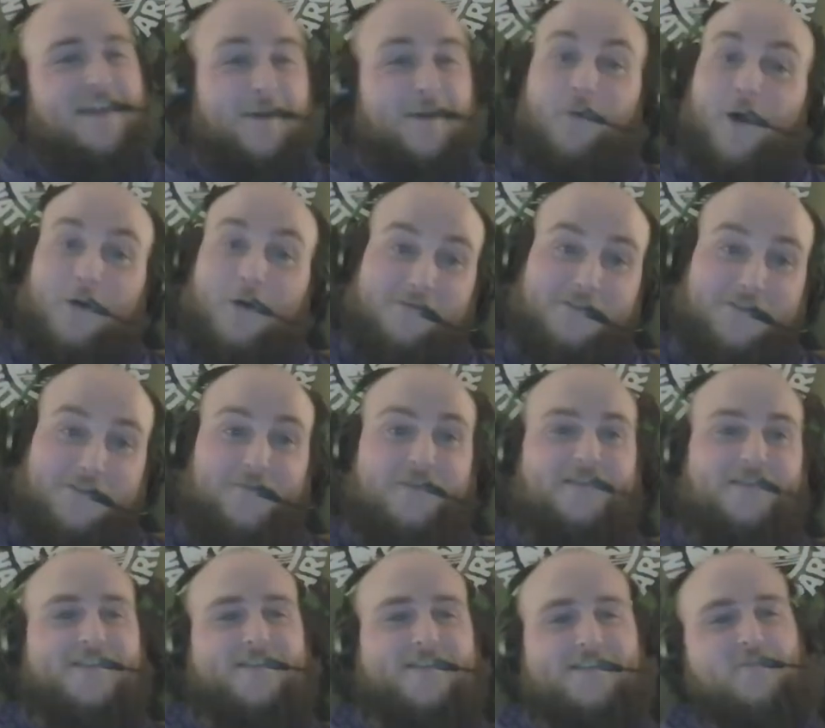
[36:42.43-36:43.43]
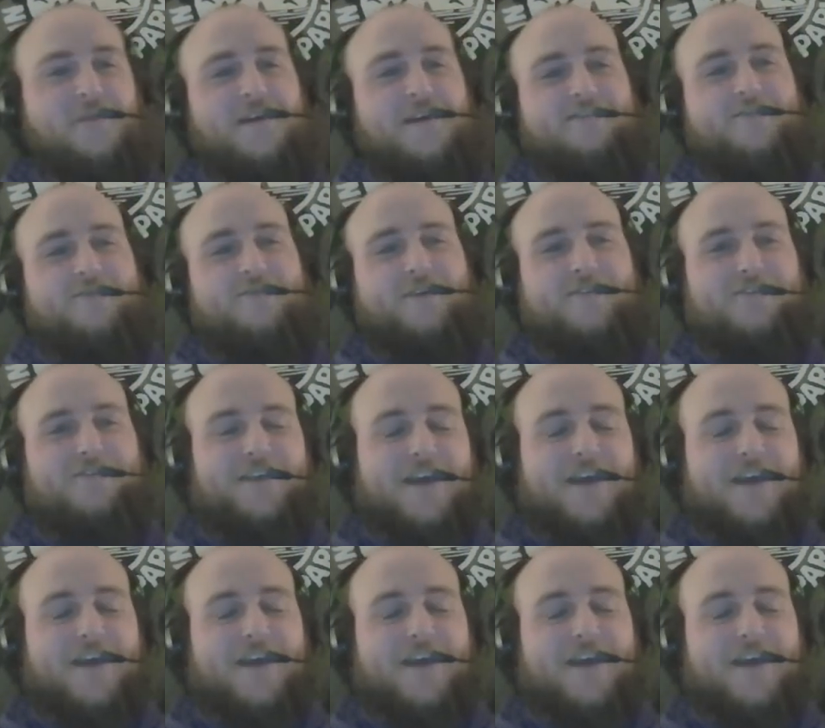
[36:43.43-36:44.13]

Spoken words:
They won't do it because it makes too much